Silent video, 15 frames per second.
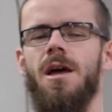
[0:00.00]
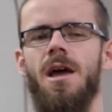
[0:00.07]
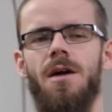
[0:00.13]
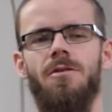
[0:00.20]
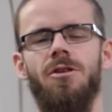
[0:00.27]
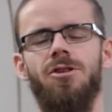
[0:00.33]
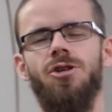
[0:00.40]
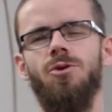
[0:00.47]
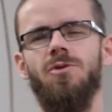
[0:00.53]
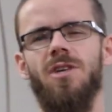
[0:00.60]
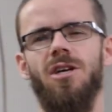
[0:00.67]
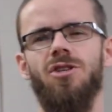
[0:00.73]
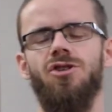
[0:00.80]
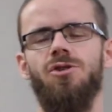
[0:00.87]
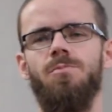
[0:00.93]
And then two is like
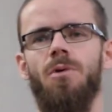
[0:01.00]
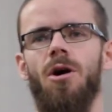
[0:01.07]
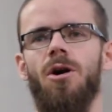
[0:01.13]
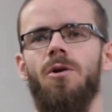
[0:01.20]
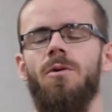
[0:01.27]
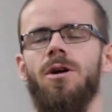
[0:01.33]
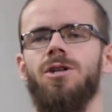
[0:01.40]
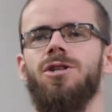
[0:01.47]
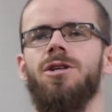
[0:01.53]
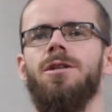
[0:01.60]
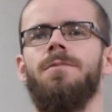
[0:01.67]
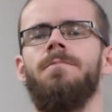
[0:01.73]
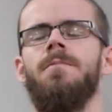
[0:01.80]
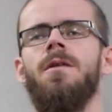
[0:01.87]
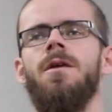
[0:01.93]
a two-part question.
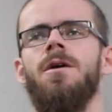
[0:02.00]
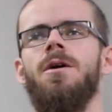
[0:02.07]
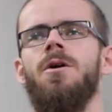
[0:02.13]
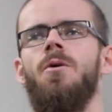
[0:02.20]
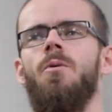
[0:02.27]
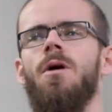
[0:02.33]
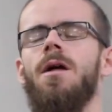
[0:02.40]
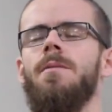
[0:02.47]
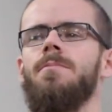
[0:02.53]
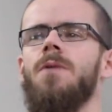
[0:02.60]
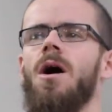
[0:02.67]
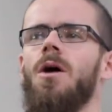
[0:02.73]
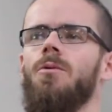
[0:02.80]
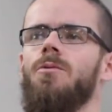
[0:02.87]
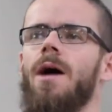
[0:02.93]
When
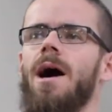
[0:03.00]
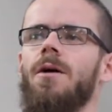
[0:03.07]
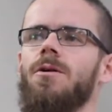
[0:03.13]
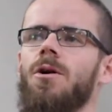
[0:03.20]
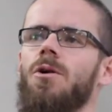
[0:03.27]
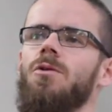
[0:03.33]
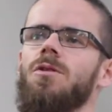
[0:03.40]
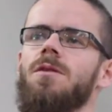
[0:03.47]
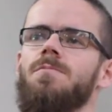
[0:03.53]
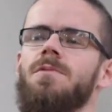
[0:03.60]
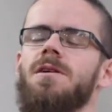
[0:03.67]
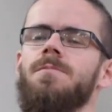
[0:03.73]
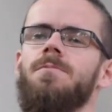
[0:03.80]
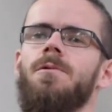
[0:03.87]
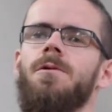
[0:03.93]
I'm around holy
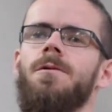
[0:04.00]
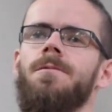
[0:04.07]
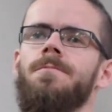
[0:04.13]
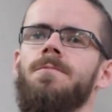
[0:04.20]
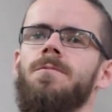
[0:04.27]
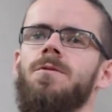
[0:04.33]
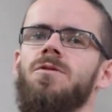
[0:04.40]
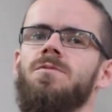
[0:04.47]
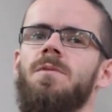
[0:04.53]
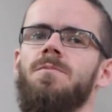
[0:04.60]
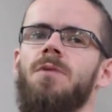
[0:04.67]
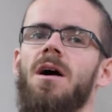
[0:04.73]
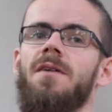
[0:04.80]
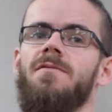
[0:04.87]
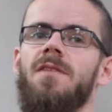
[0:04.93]
people, those
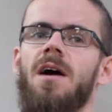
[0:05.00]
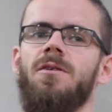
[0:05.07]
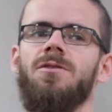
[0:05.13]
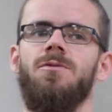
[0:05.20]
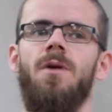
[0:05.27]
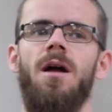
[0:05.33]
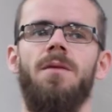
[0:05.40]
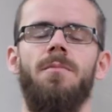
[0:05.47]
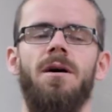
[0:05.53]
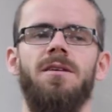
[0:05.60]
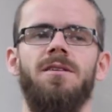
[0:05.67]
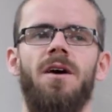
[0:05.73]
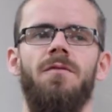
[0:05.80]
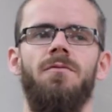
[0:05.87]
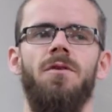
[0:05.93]
people I've now surrounded
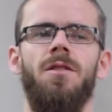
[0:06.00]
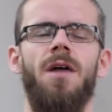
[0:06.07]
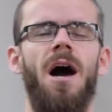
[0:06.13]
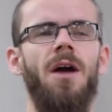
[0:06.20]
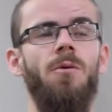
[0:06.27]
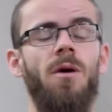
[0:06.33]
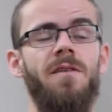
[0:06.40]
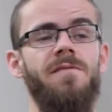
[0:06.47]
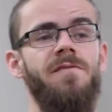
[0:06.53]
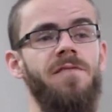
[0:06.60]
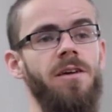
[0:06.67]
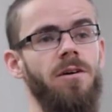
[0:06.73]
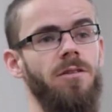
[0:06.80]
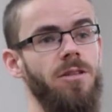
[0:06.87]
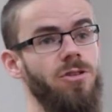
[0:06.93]
myself with, how do I
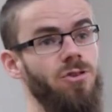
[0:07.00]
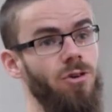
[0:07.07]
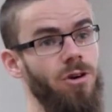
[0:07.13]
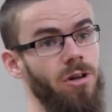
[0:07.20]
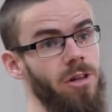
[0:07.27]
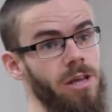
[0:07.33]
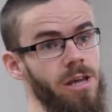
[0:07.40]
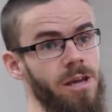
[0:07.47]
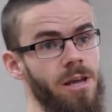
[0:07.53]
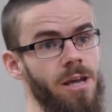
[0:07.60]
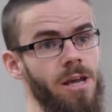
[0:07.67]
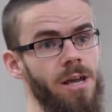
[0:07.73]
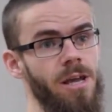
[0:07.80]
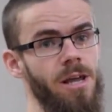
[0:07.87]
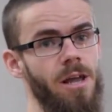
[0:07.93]
feel internally?
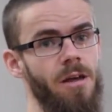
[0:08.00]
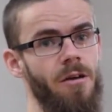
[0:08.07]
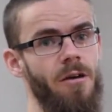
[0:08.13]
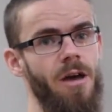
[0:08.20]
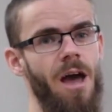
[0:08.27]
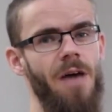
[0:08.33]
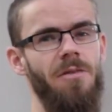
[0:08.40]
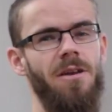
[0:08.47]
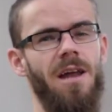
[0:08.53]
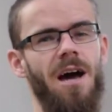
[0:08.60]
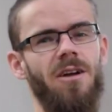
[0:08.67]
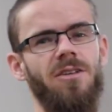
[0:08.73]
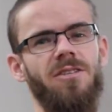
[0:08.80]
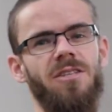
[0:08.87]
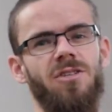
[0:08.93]
And then
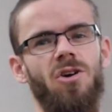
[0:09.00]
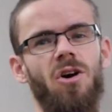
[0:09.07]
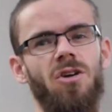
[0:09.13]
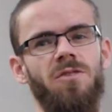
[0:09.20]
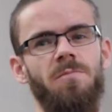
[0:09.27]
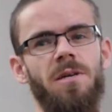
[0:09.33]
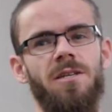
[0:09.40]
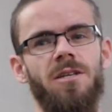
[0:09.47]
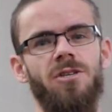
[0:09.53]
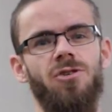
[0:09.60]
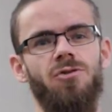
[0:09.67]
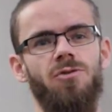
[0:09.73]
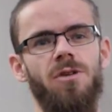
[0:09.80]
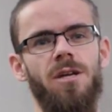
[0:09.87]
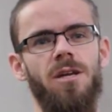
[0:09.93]
how does this cause me to
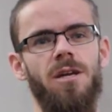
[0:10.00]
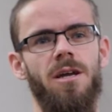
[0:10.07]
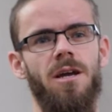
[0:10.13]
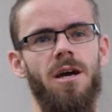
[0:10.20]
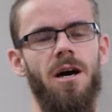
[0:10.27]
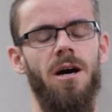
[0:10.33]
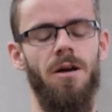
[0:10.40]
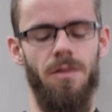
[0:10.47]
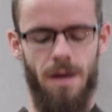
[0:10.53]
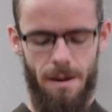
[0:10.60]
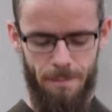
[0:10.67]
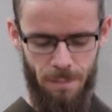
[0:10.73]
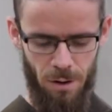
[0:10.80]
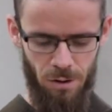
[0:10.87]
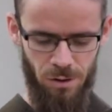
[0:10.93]
treat uh,
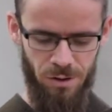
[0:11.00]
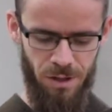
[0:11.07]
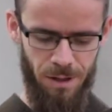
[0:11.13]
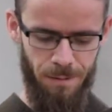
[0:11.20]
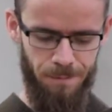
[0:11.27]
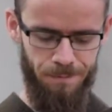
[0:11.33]
that person?